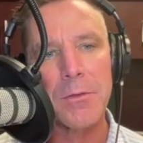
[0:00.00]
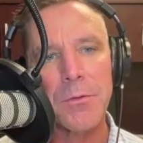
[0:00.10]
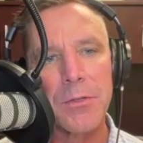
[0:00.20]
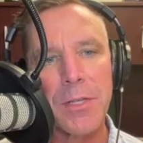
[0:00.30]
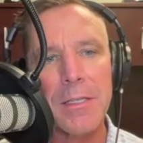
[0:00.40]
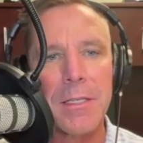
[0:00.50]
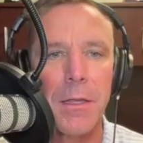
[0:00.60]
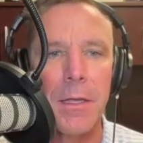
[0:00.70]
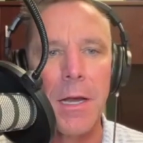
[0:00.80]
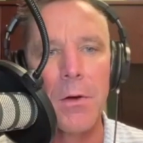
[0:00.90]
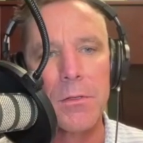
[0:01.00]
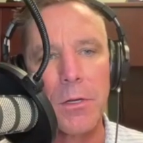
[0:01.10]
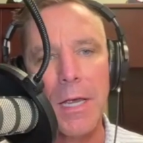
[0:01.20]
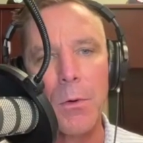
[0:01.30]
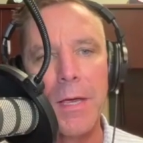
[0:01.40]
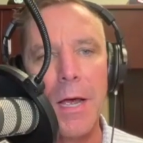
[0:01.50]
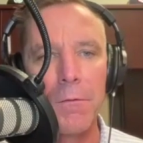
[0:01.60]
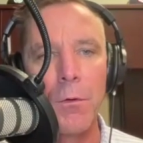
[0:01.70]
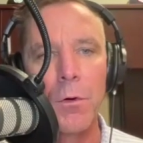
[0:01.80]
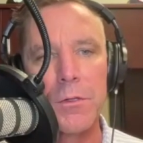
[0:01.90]
that's the thing I always look at with
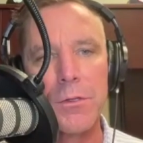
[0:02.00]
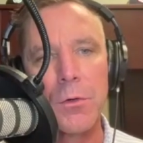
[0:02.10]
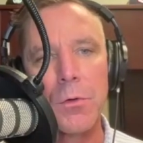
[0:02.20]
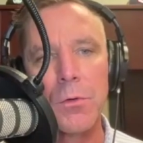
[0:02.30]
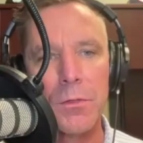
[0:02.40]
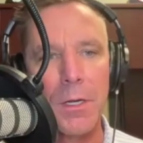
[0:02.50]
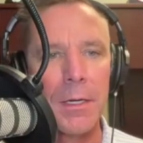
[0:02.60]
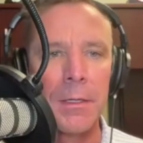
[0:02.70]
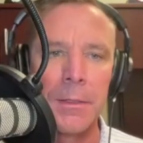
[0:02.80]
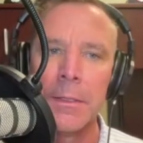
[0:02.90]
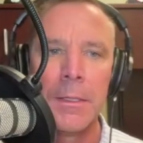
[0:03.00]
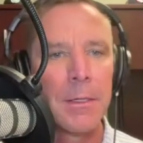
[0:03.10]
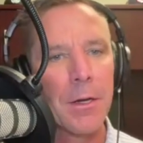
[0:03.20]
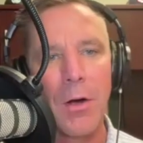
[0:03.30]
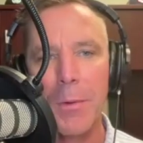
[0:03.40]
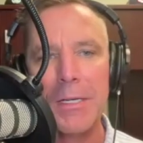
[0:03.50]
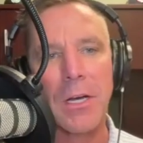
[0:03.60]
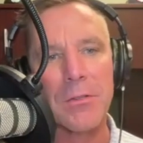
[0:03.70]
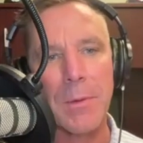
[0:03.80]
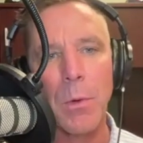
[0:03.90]
California schools. Like, everybody
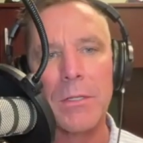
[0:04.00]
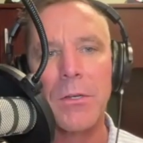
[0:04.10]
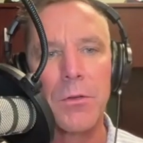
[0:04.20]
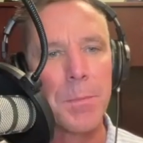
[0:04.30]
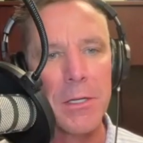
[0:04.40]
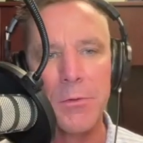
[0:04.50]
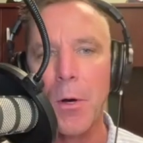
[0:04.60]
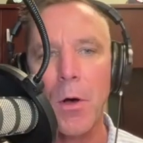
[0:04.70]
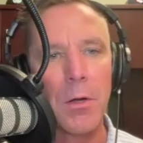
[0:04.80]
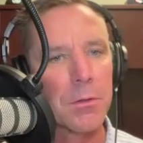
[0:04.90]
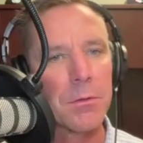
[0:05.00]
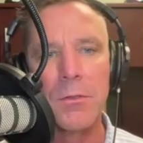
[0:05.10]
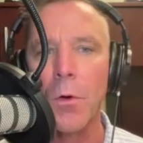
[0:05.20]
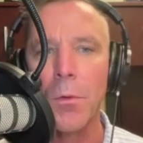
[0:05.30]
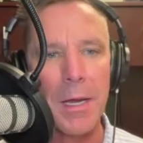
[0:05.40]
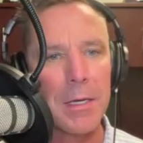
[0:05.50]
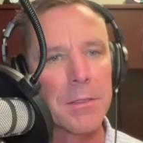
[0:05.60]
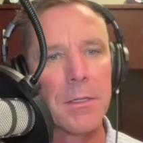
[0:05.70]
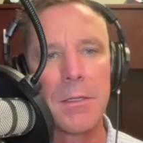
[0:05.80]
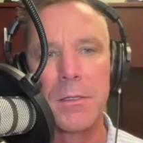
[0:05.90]
talks about West Coast baseball, stolen
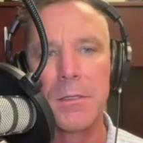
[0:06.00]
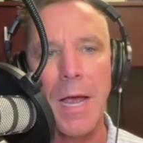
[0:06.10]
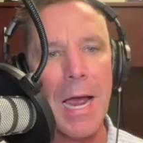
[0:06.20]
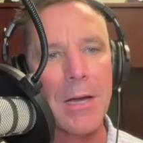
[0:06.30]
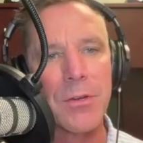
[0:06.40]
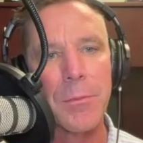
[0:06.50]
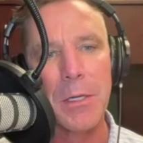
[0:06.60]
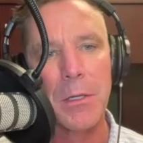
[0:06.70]
bases, action, but it looked